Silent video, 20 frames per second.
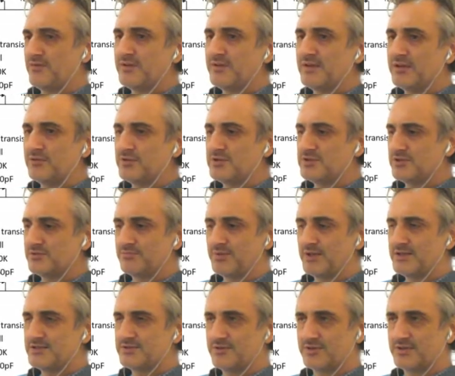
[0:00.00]
If you have any
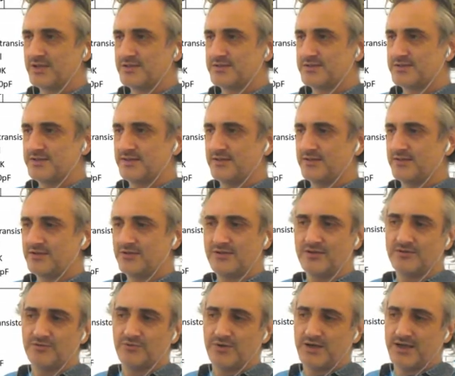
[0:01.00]
question, please don't
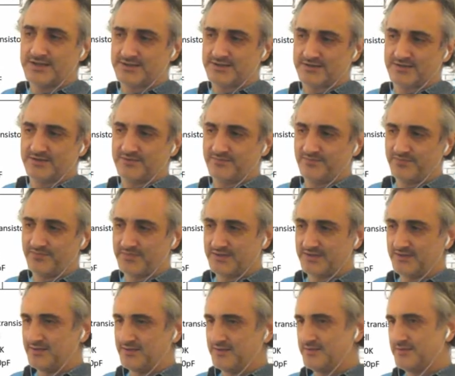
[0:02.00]
hesitate to ask.
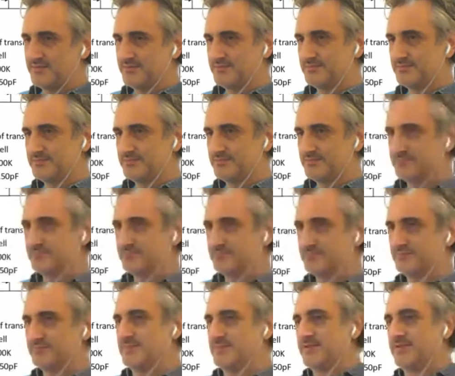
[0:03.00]

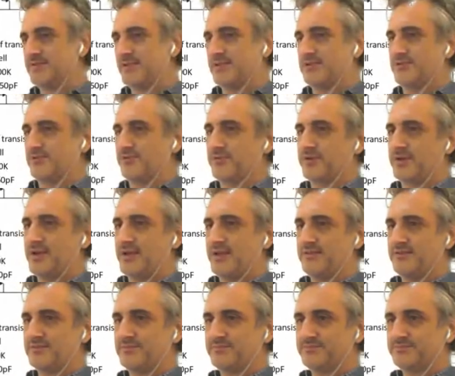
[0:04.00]
Just raise
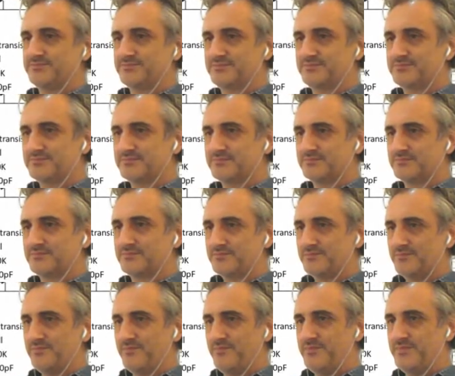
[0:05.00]
your hand
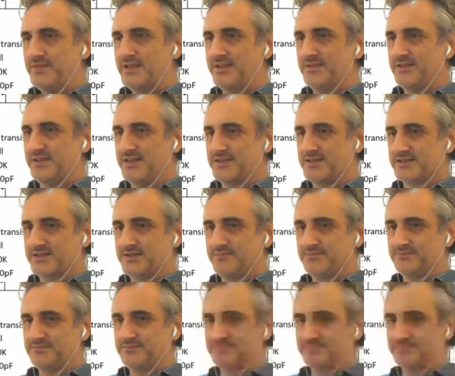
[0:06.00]
and
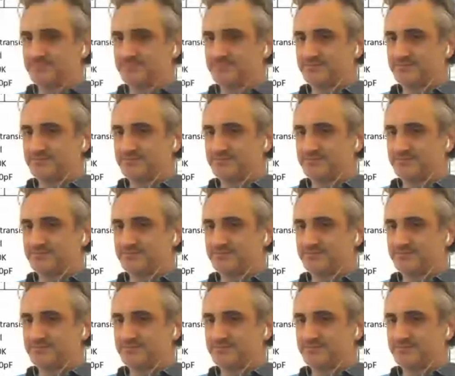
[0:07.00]
ask.